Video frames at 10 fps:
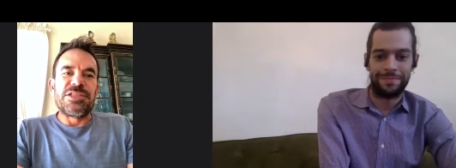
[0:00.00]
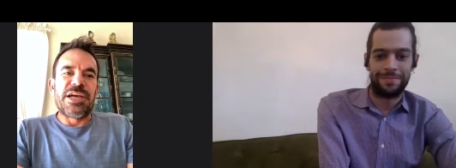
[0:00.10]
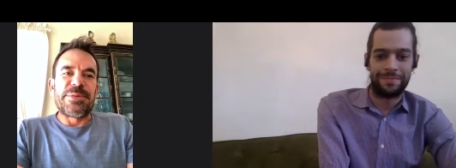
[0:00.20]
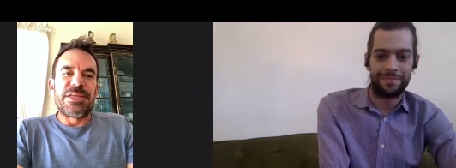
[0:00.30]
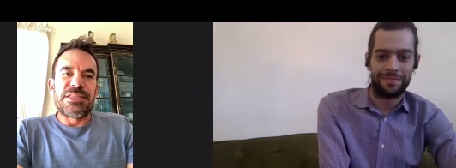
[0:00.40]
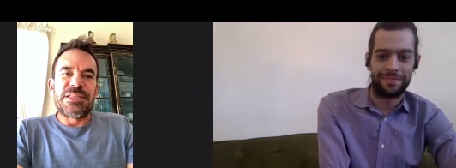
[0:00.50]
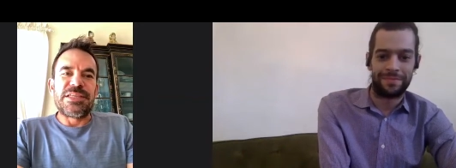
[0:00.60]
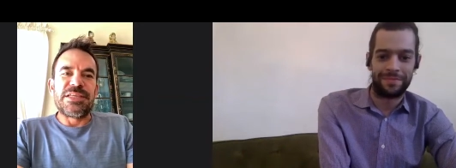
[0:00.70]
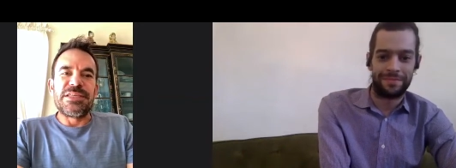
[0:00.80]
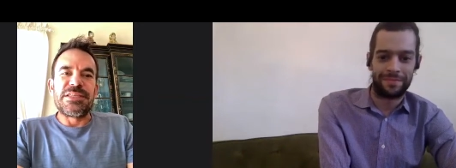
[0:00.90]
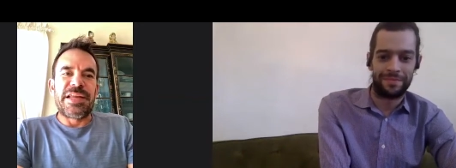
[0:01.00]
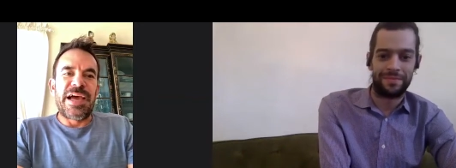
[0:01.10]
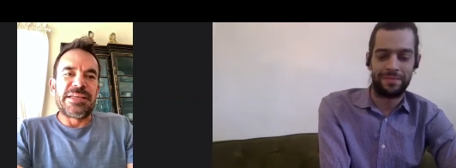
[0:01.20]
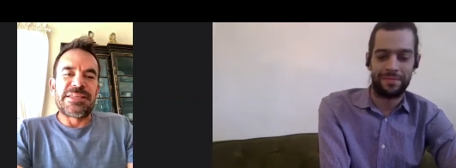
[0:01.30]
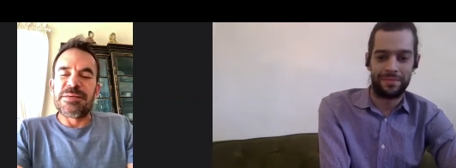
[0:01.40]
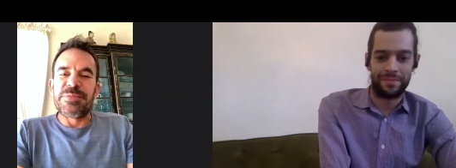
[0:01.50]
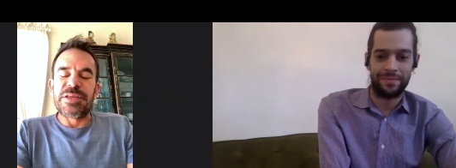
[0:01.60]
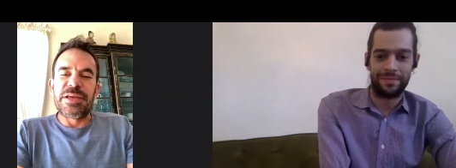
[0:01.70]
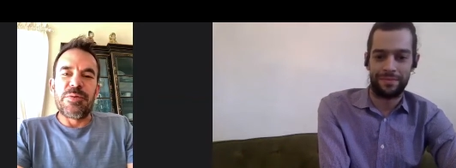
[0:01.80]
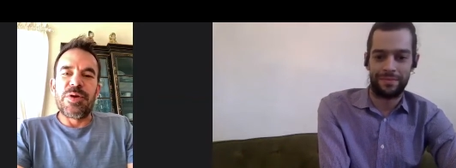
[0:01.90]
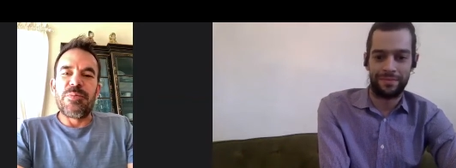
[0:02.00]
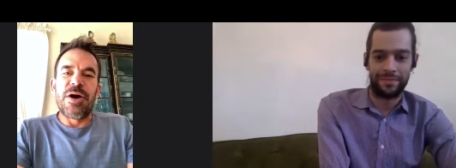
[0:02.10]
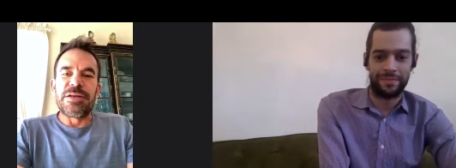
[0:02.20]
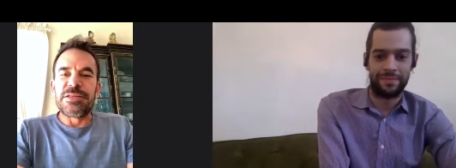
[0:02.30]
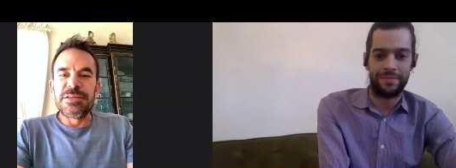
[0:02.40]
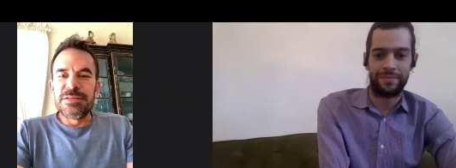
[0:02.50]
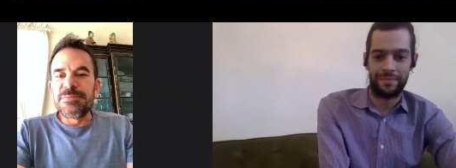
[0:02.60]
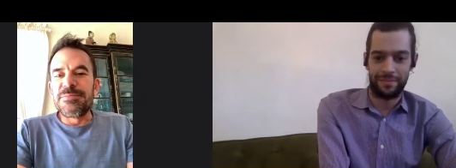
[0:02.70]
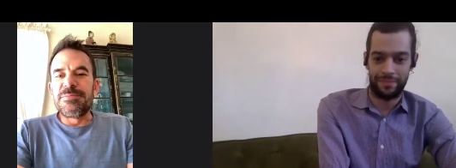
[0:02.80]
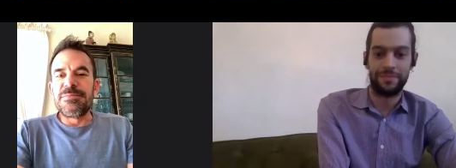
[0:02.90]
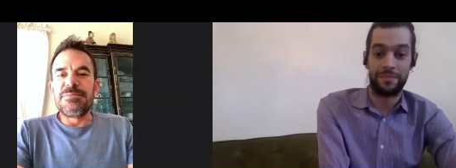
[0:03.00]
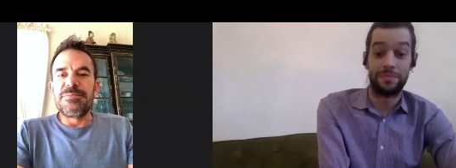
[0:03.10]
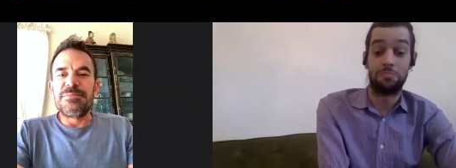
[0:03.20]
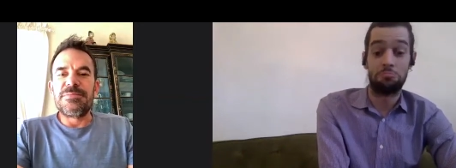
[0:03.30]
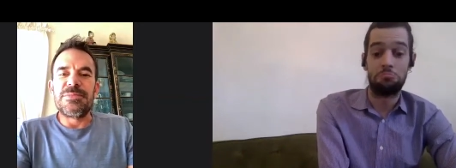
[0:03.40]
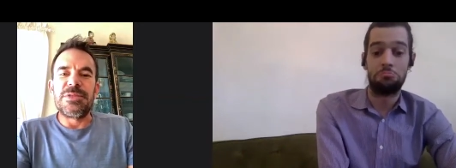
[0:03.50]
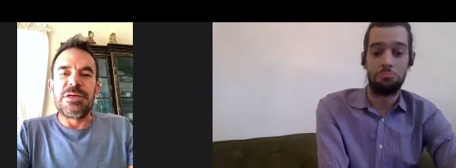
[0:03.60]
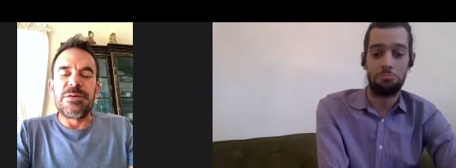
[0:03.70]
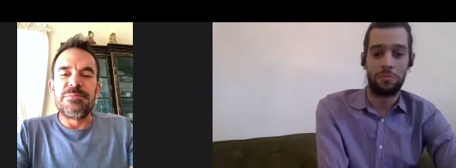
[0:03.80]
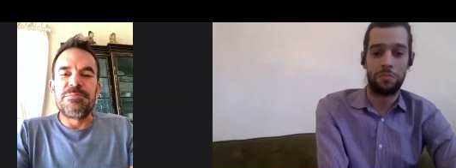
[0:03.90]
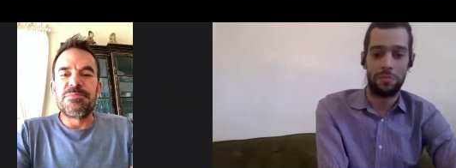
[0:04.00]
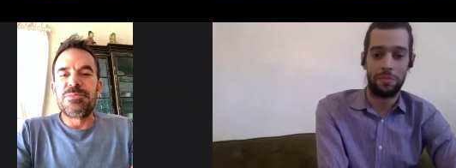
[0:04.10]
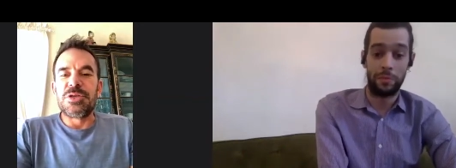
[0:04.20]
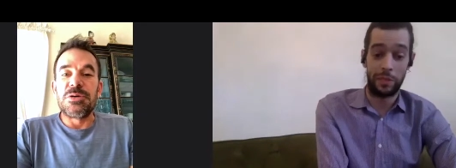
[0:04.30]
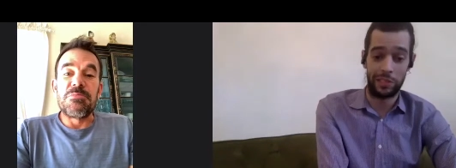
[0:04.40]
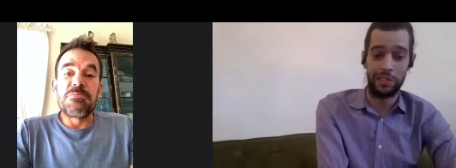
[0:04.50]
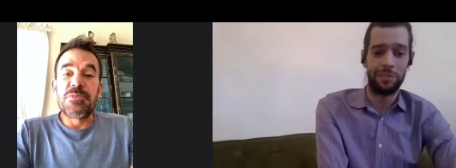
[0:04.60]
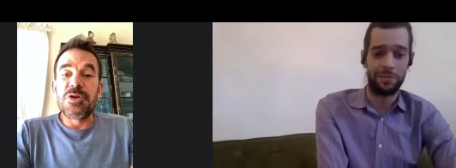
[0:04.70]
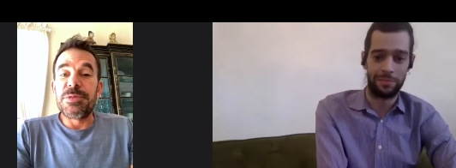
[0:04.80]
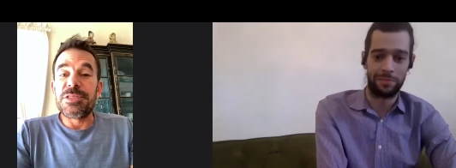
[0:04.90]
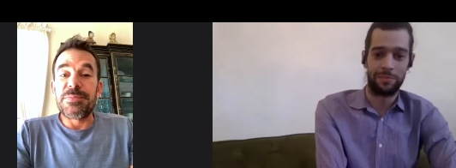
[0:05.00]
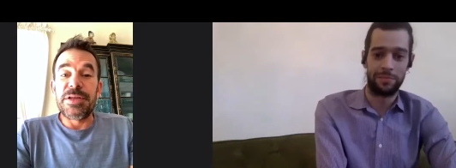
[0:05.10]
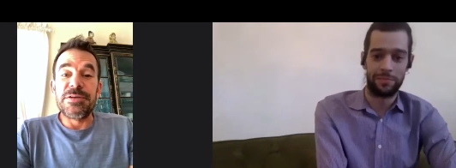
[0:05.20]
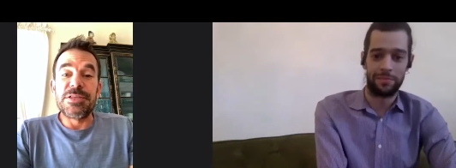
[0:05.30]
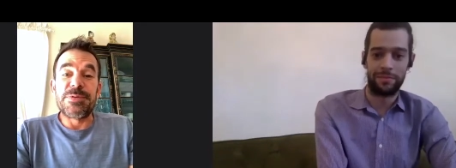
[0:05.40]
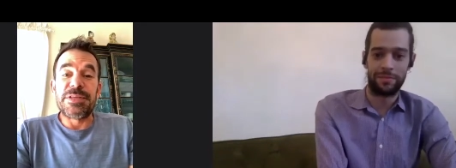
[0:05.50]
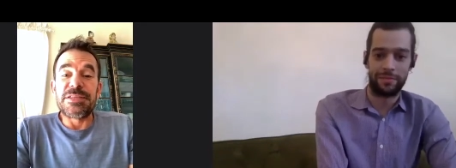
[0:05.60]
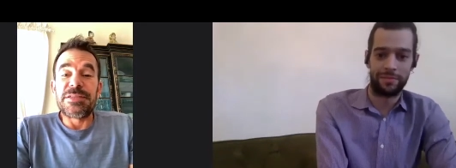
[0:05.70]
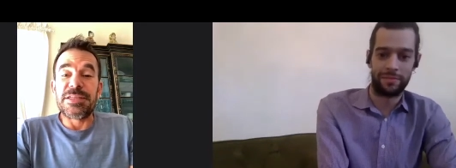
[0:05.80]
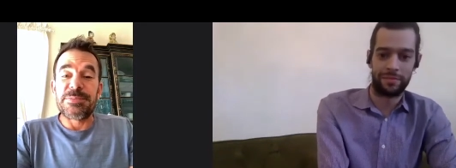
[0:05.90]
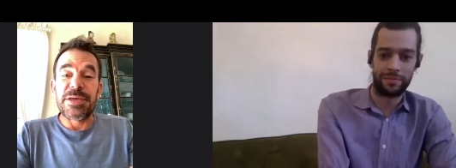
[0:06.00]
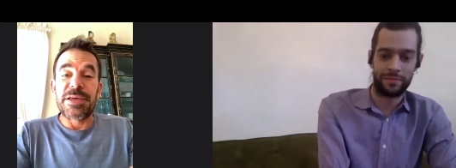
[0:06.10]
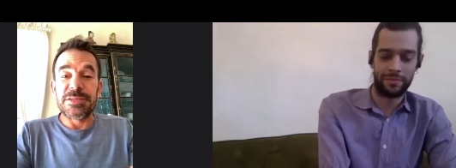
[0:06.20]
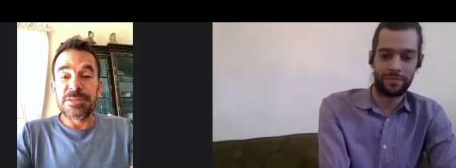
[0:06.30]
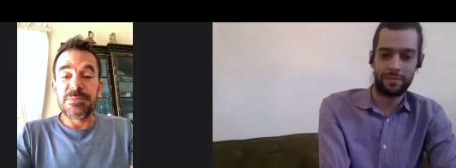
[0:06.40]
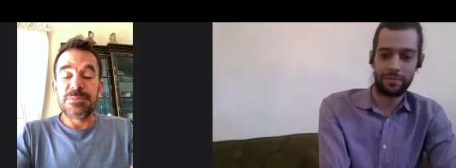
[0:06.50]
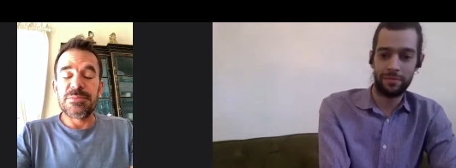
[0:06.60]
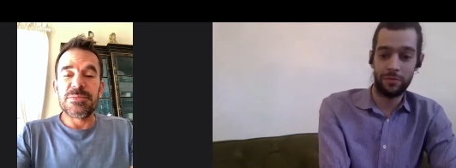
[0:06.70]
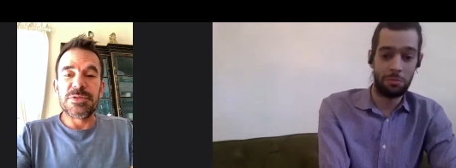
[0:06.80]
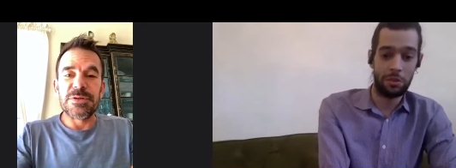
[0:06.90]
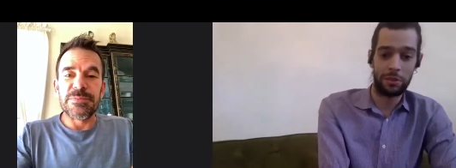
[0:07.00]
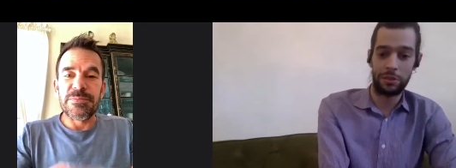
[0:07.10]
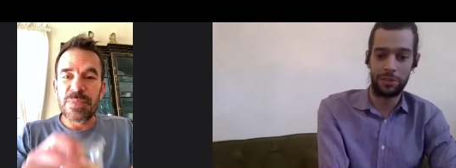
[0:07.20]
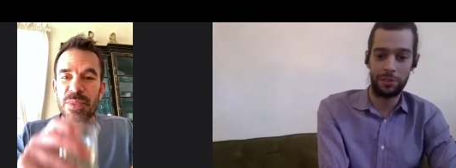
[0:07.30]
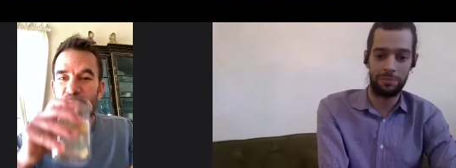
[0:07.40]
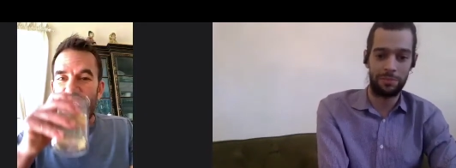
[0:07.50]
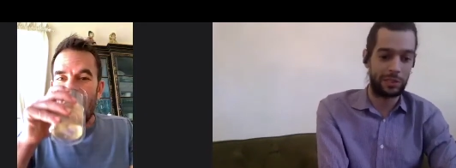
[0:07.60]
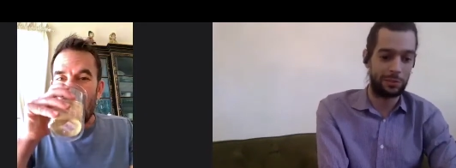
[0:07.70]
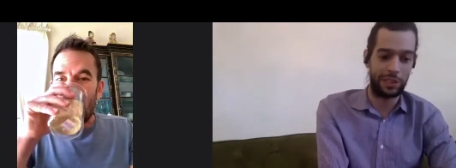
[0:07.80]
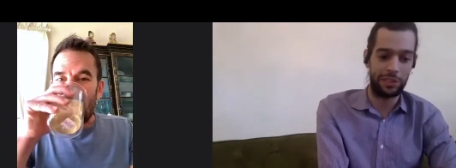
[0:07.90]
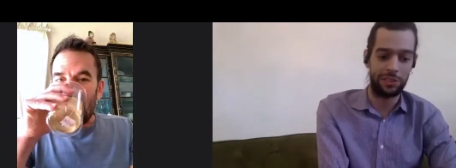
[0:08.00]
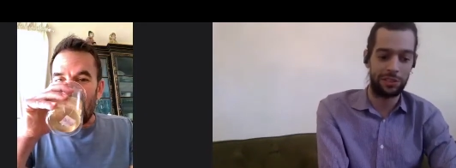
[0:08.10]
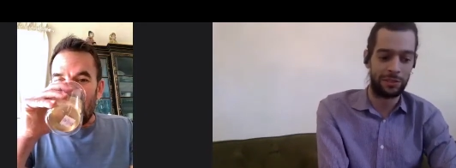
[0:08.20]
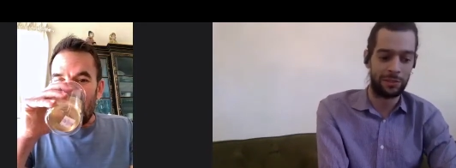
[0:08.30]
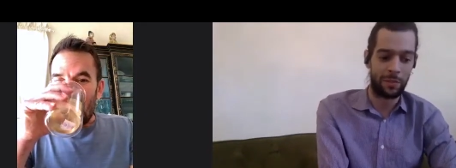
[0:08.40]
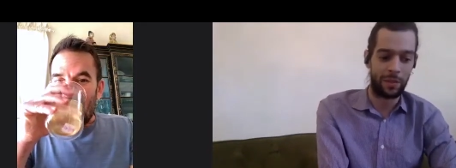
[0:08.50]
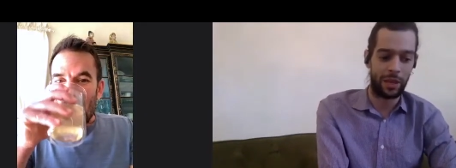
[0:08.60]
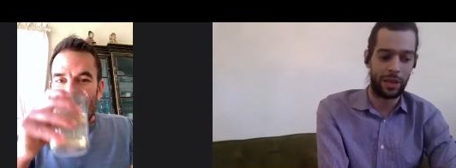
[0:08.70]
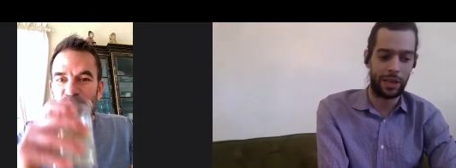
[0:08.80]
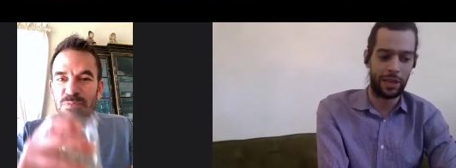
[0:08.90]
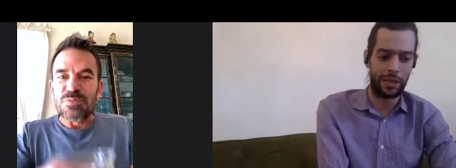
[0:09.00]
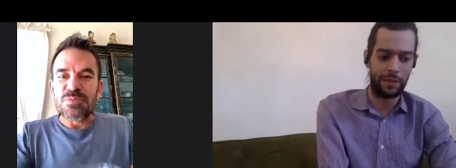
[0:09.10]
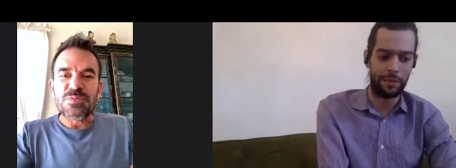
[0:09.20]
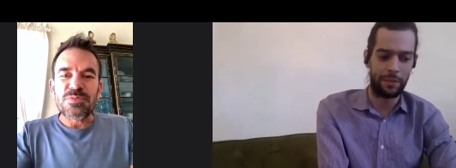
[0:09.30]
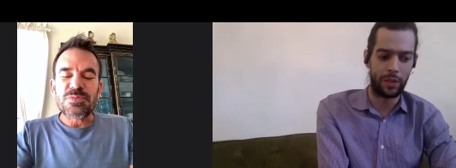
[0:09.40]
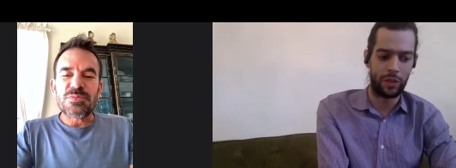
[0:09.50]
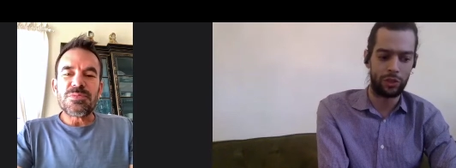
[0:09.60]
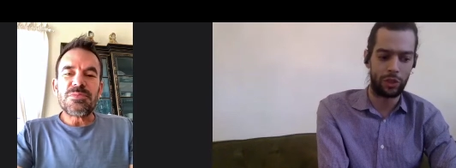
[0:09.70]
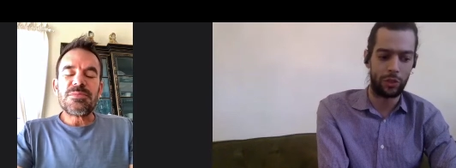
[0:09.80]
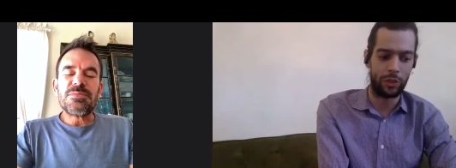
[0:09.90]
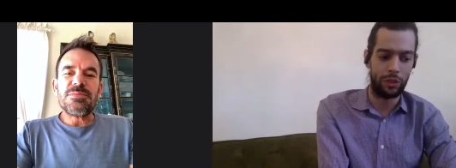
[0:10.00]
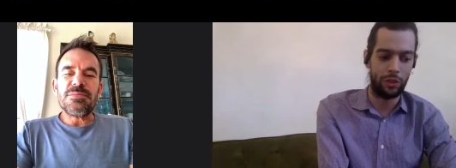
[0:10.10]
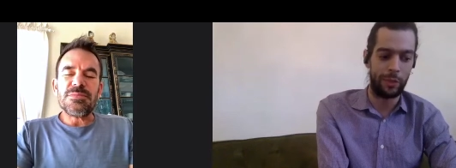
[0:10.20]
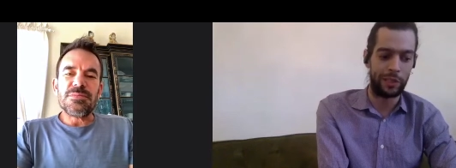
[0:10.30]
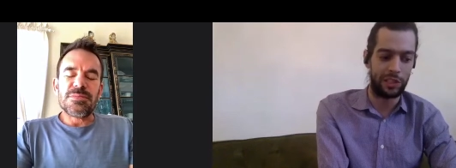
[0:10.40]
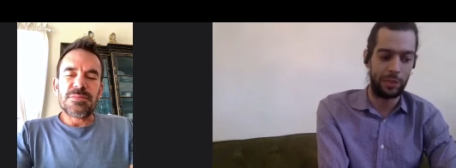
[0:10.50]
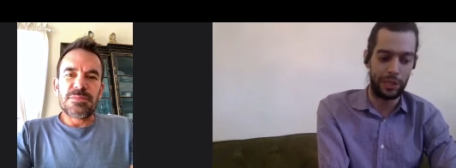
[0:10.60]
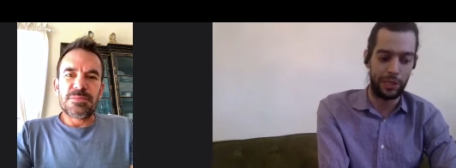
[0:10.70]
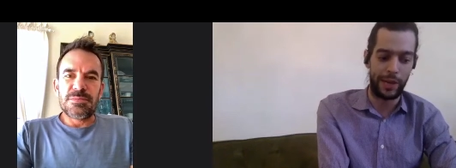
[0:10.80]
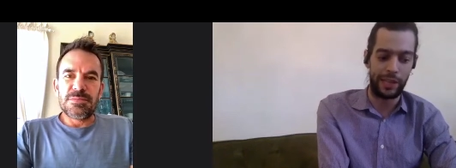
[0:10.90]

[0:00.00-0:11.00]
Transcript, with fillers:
Speaker 1: Japanese teas. It has something that we want. You know, so makes sense. Could be something else, but
Speaker 2: that's that's my guess. So. I think that's a good explanation. Hmm. Uh, so you mentioned amino